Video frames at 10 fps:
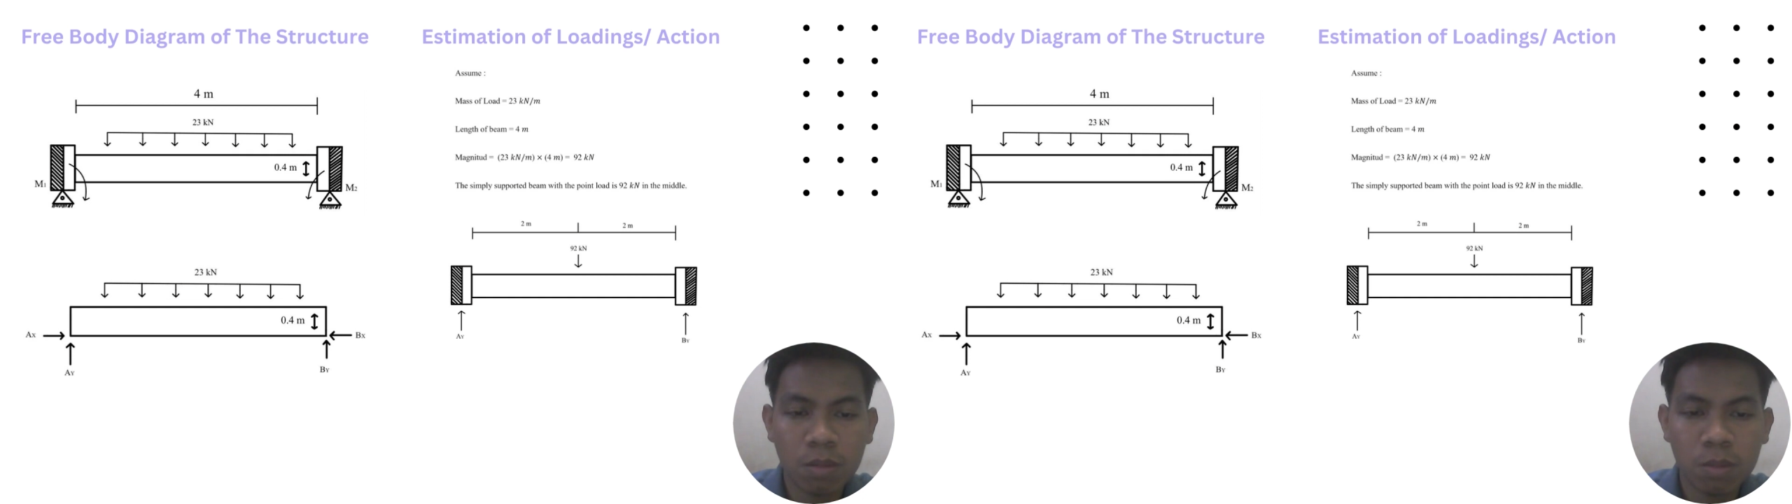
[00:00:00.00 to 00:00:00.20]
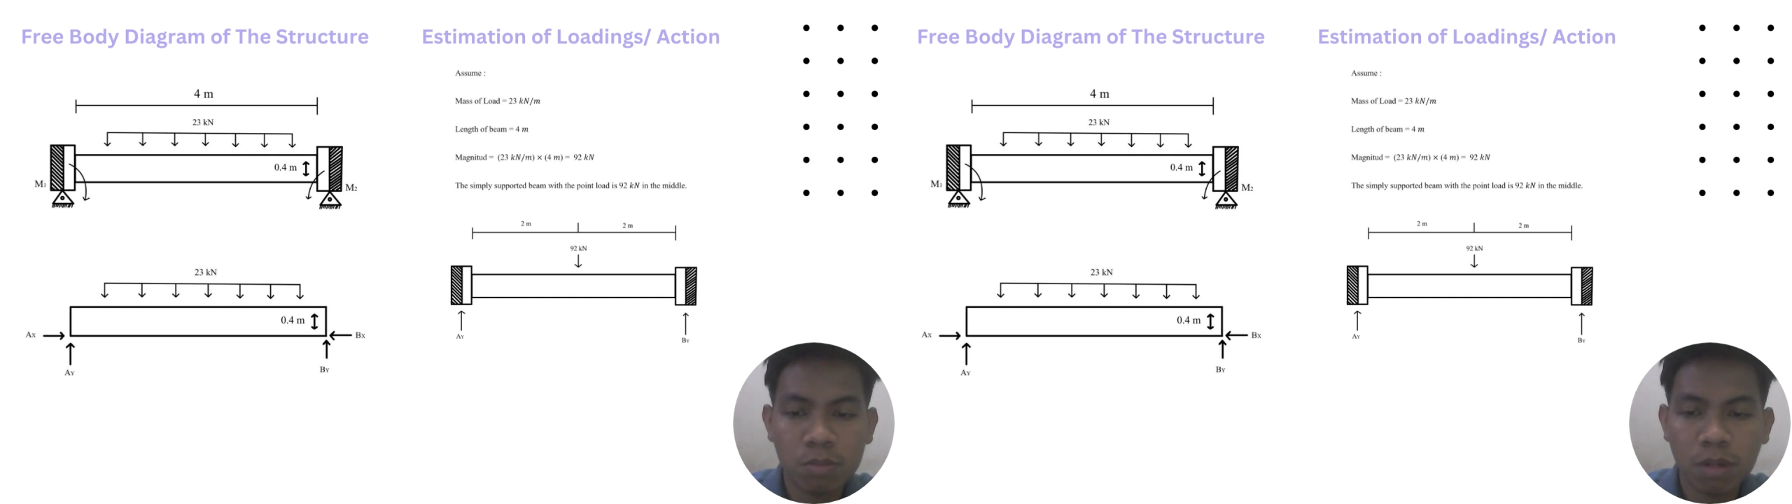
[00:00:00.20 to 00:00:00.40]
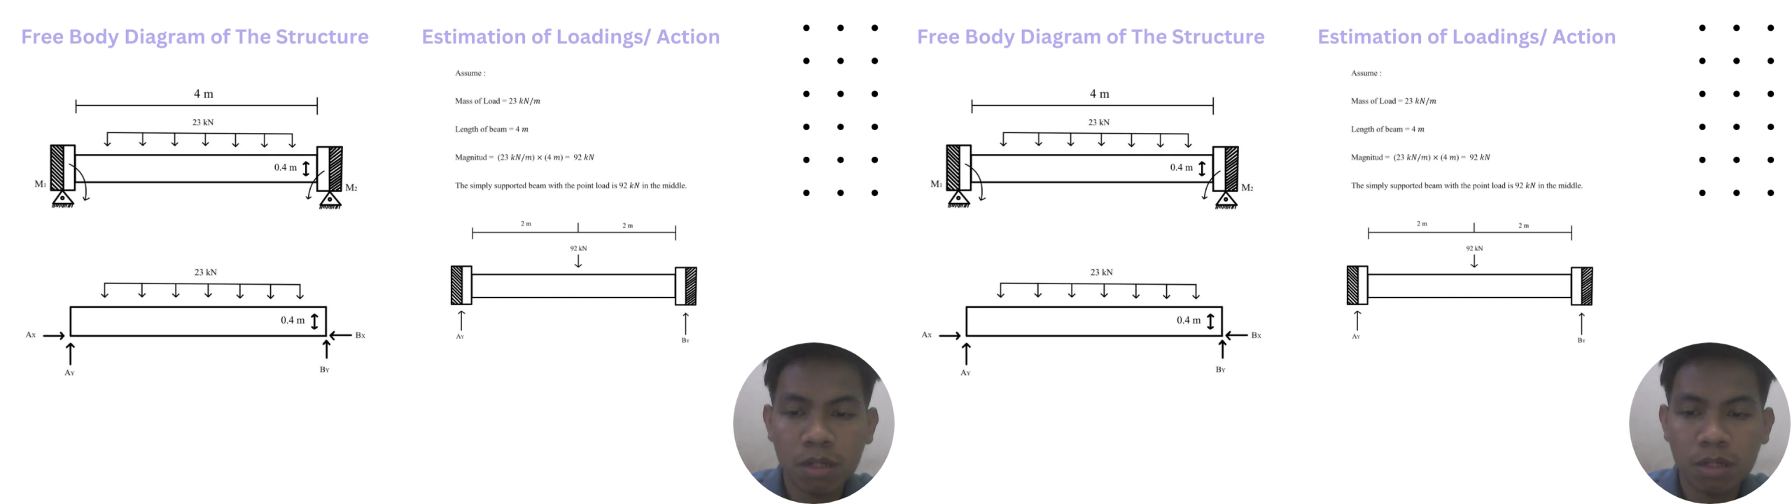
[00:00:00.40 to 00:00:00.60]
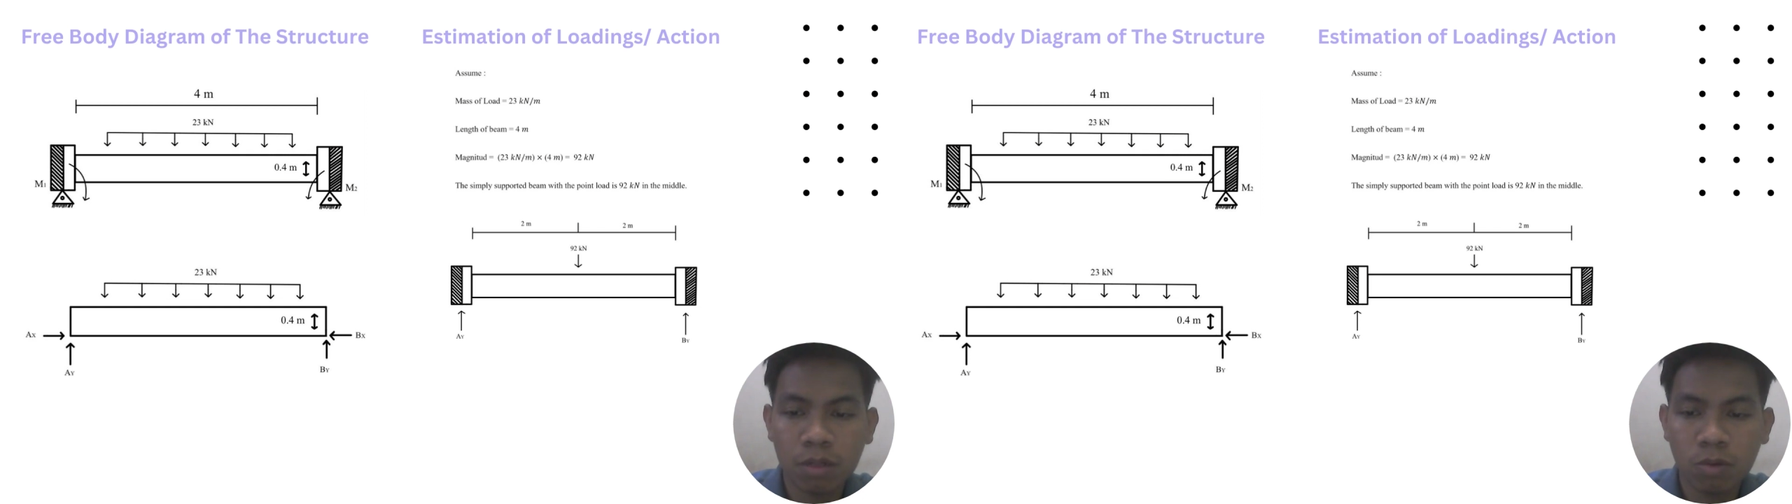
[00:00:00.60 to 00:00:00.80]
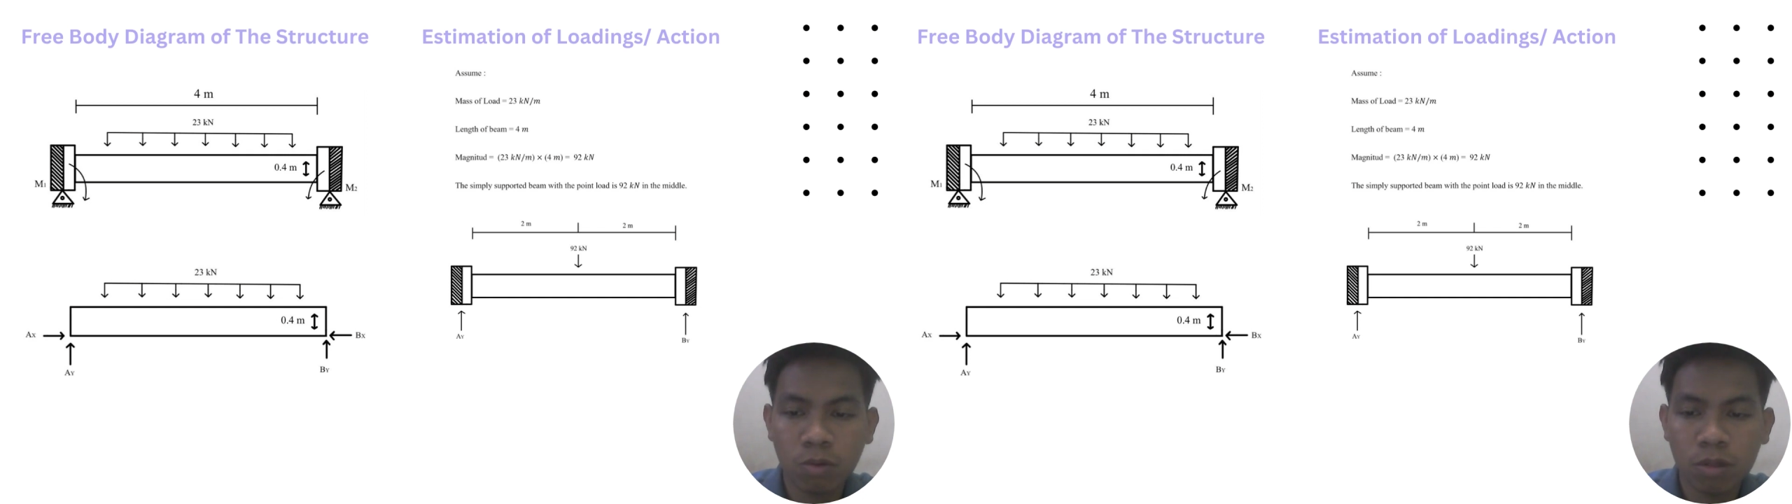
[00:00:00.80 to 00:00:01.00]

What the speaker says: times by a